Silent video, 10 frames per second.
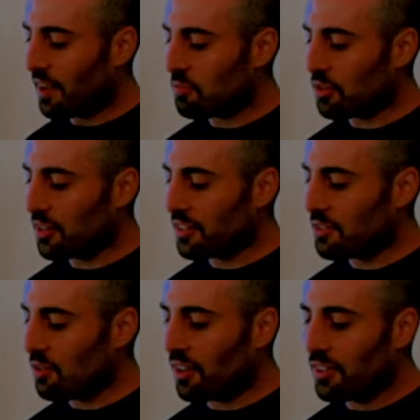I'm sure
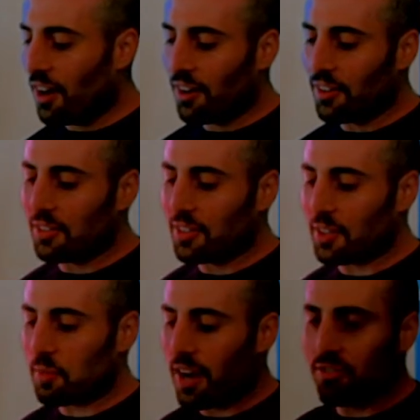you all know the
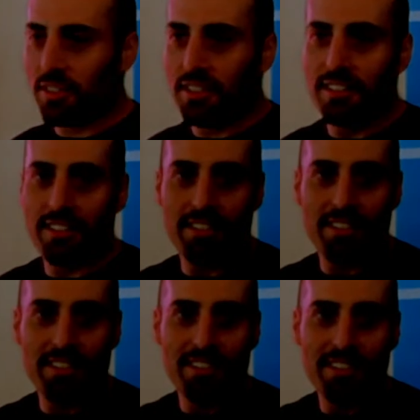expression,
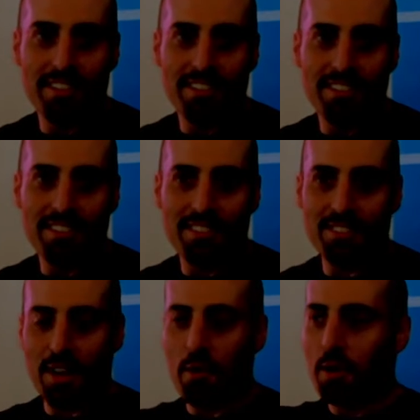
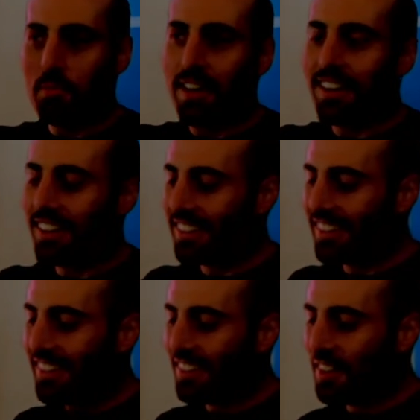say it with me,
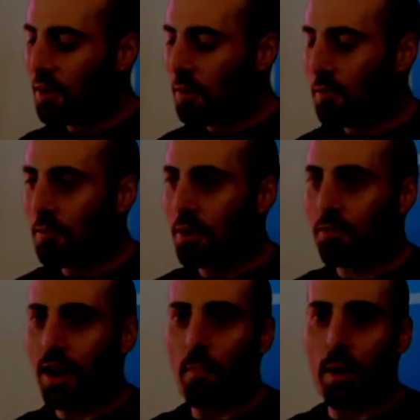with
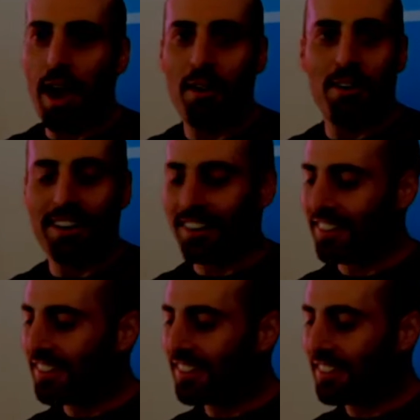great power,
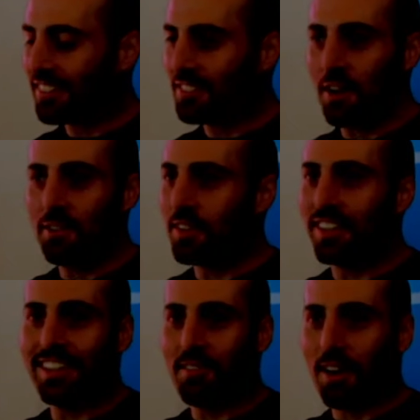no,
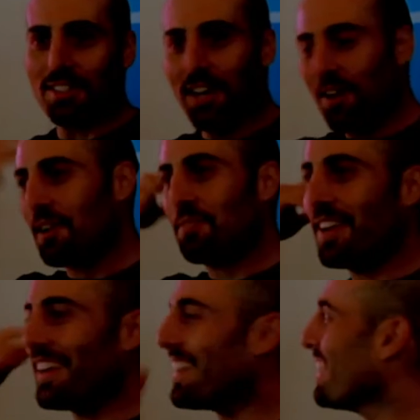really? Come on, say it with
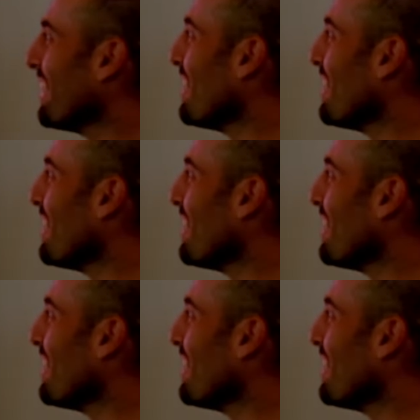me.